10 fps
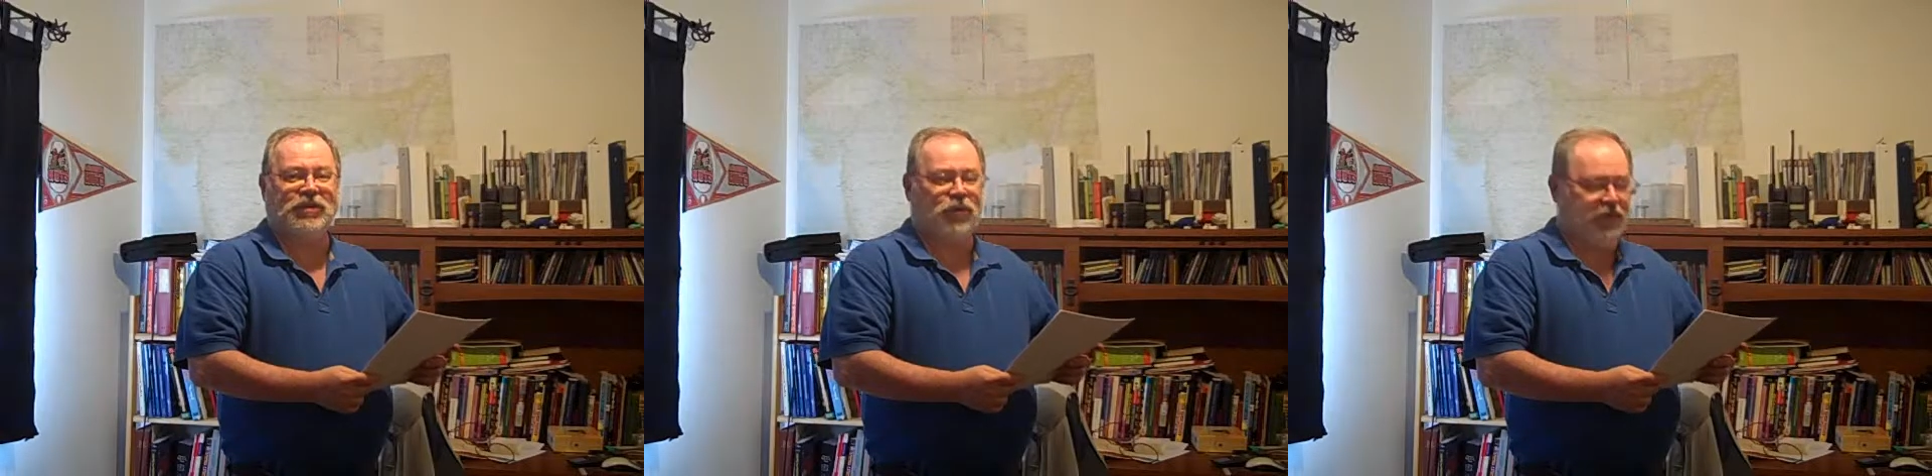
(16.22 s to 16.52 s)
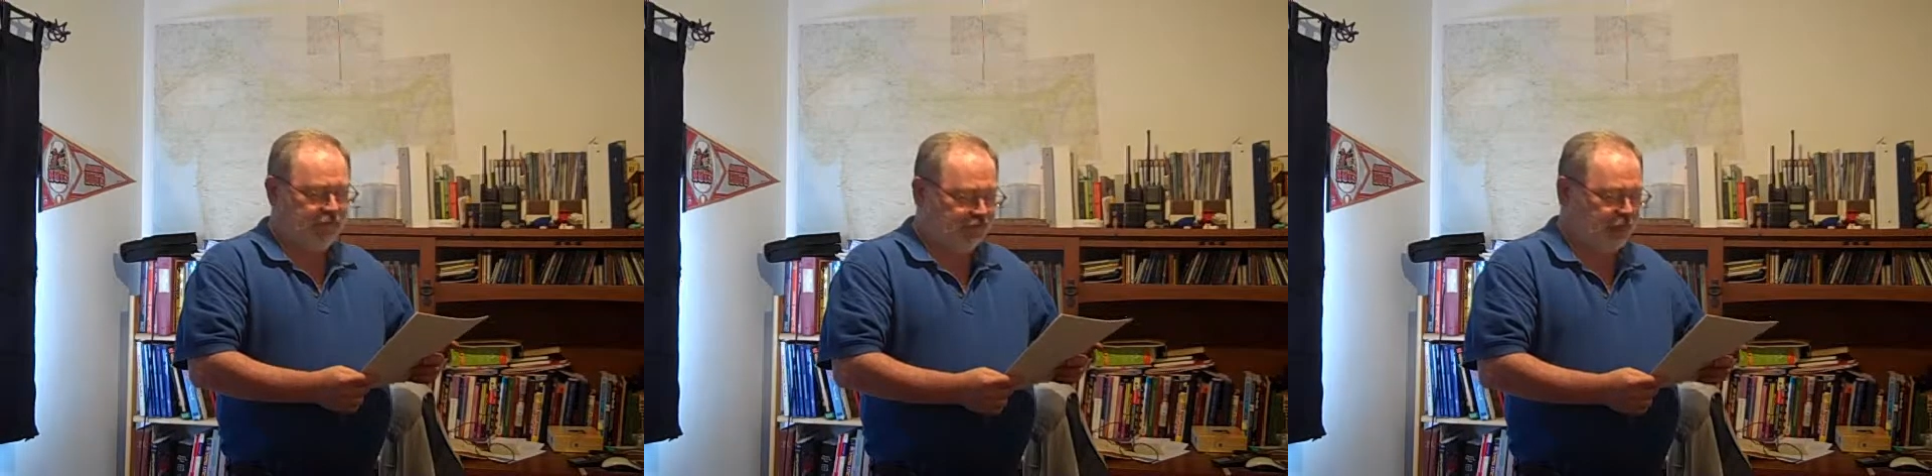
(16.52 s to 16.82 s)

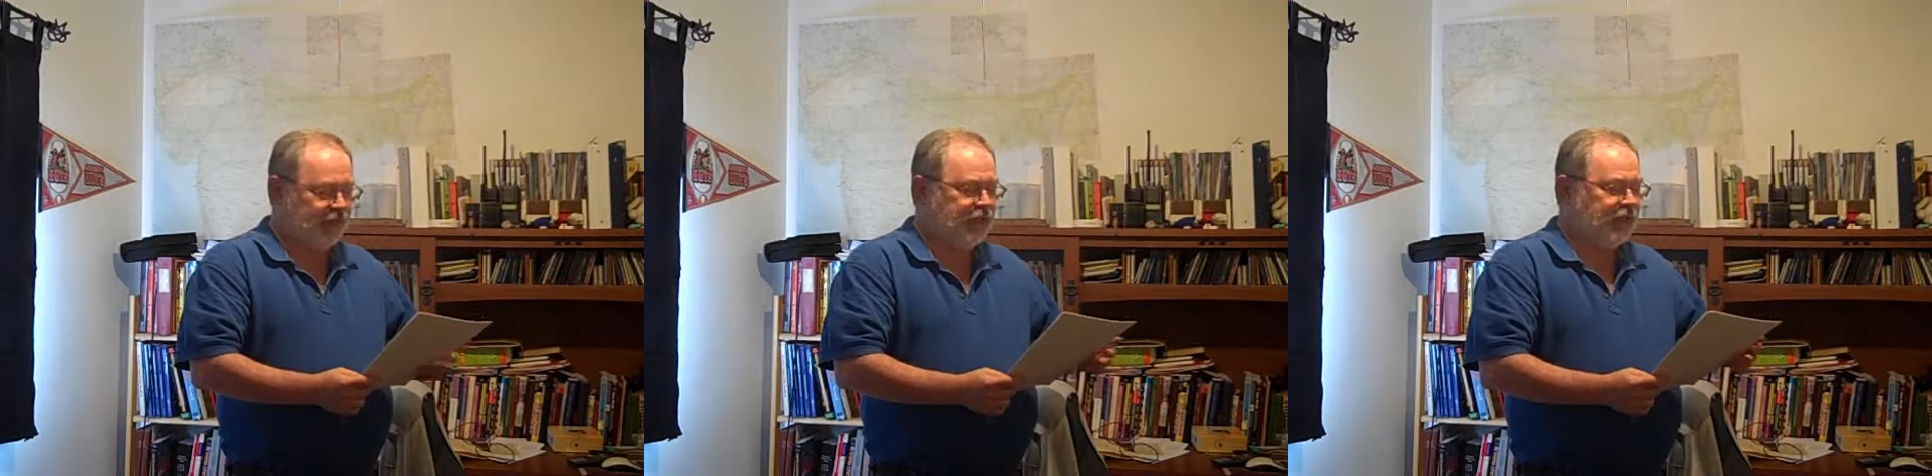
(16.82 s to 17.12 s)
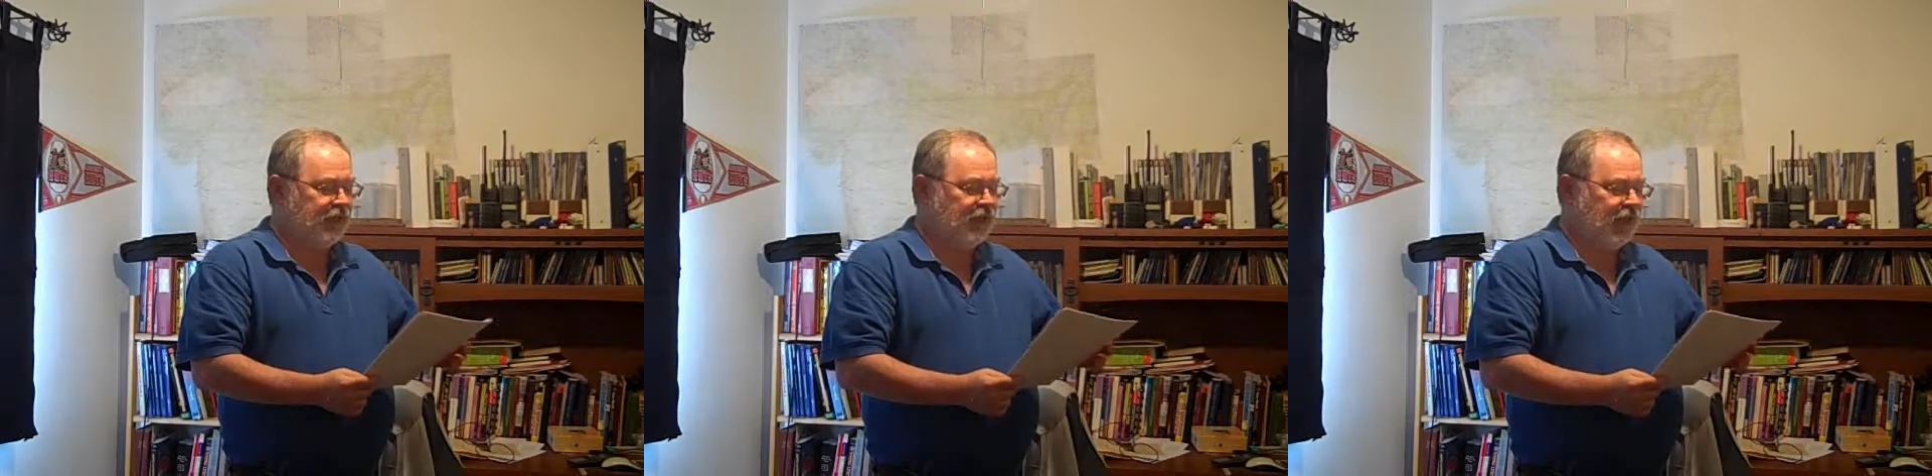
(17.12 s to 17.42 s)

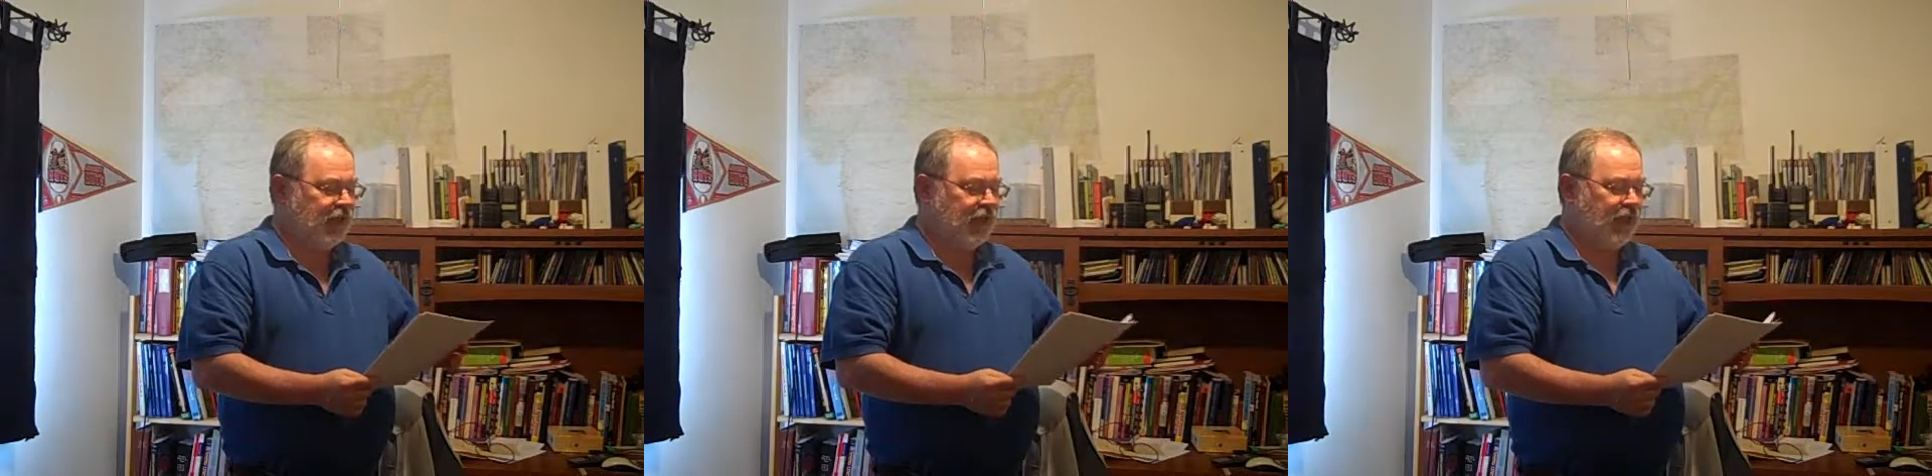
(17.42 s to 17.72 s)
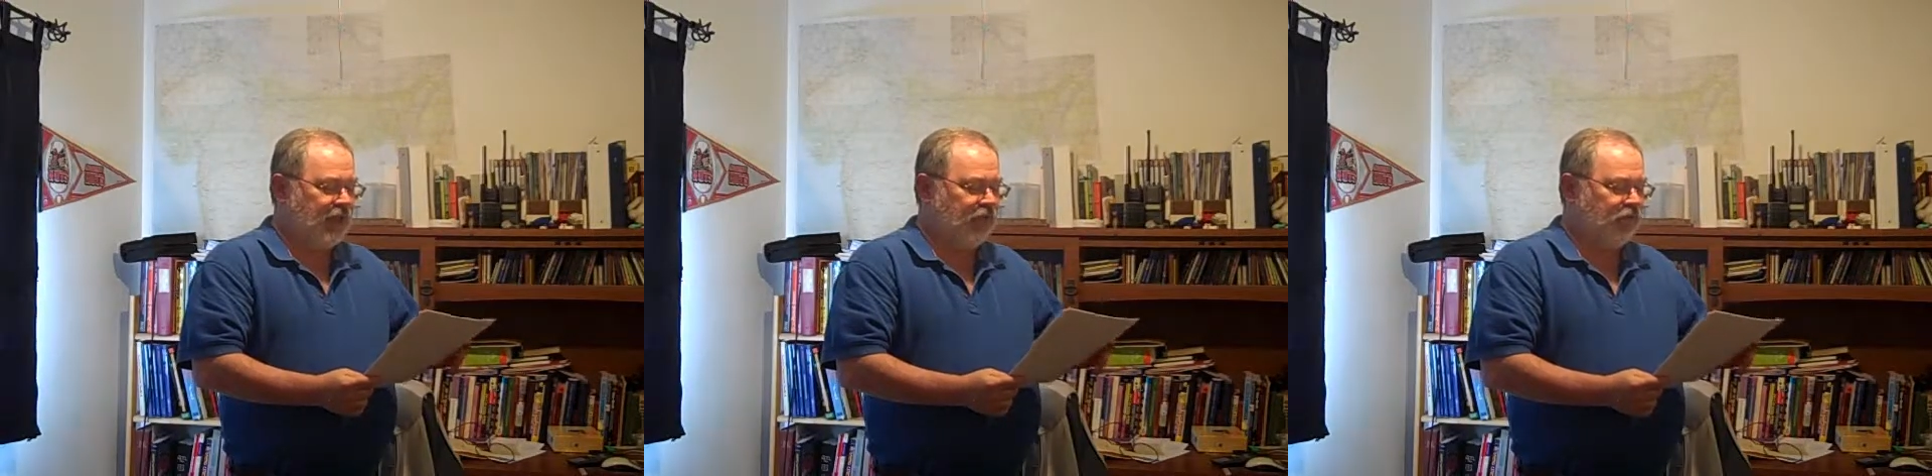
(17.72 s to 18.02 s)
reflection,
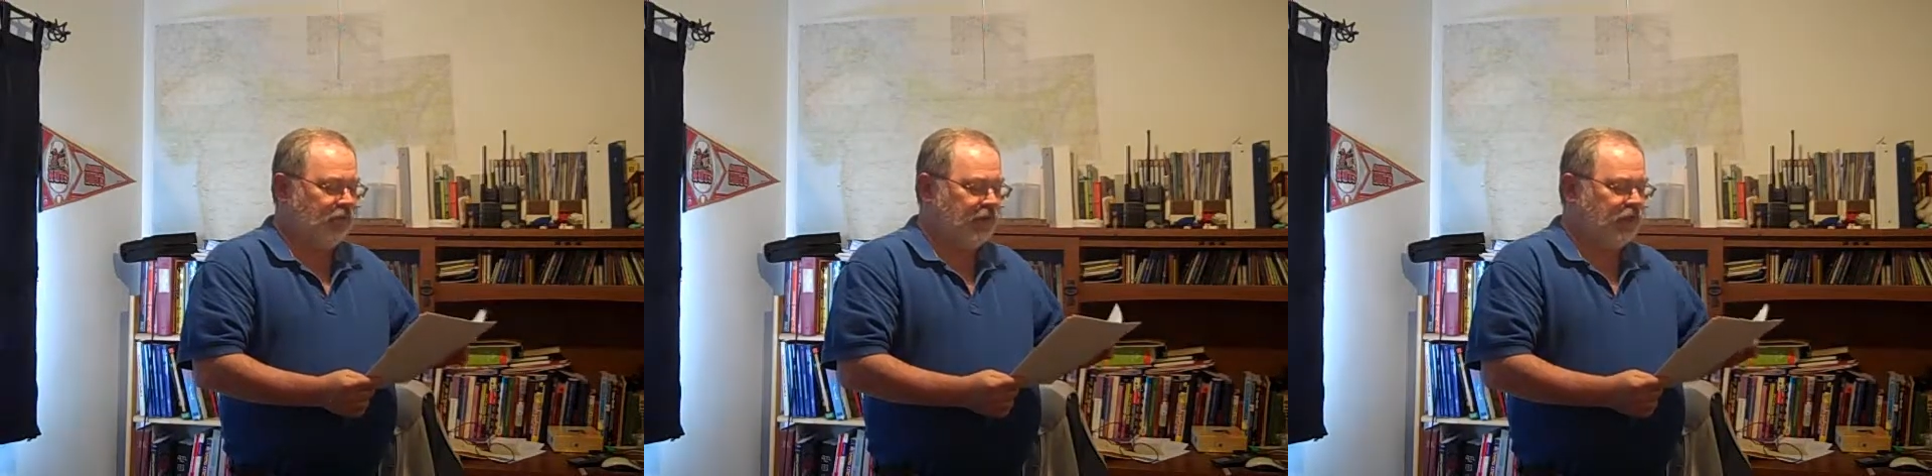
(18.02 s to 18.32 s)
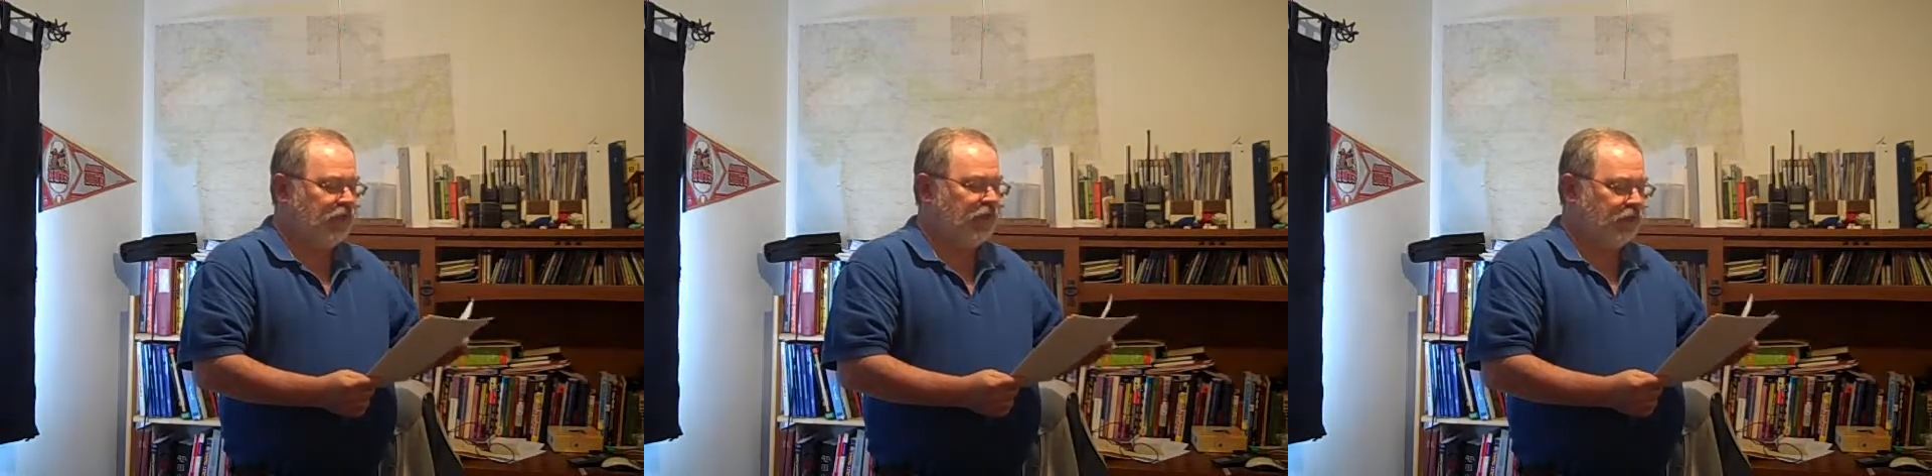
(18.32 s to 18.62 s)
and this will be
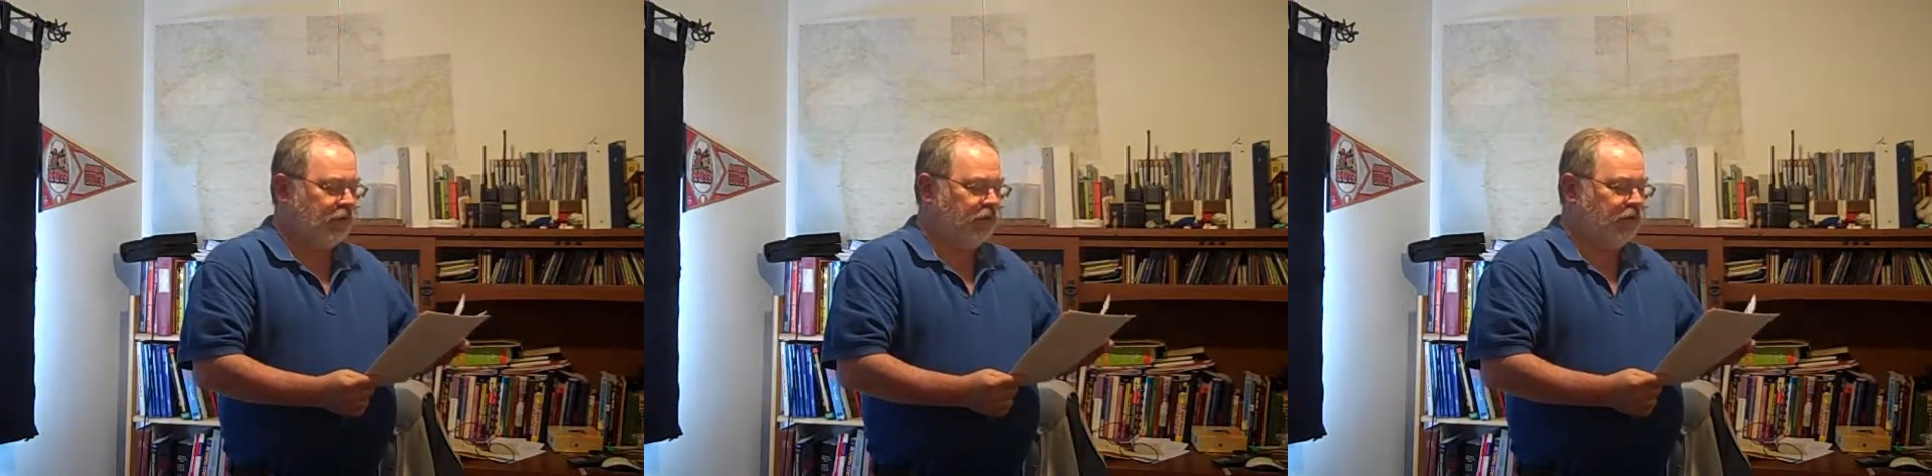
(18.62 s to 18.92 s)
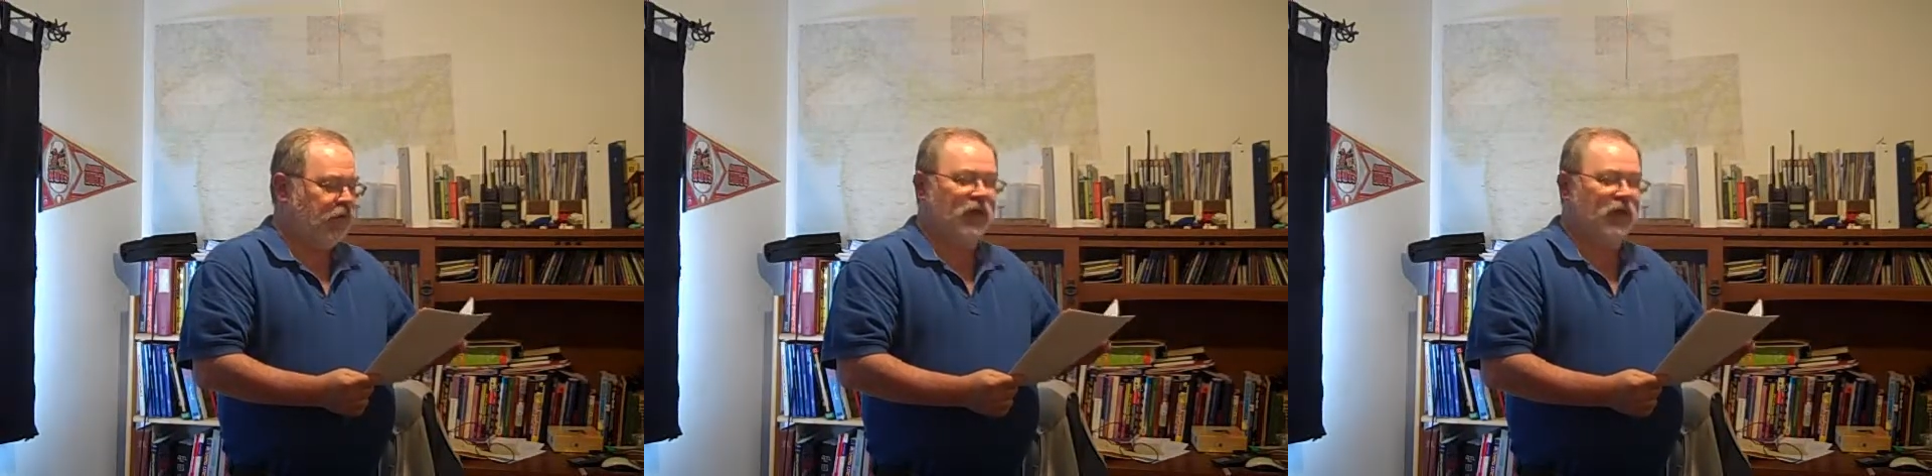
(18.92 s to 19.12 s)
the third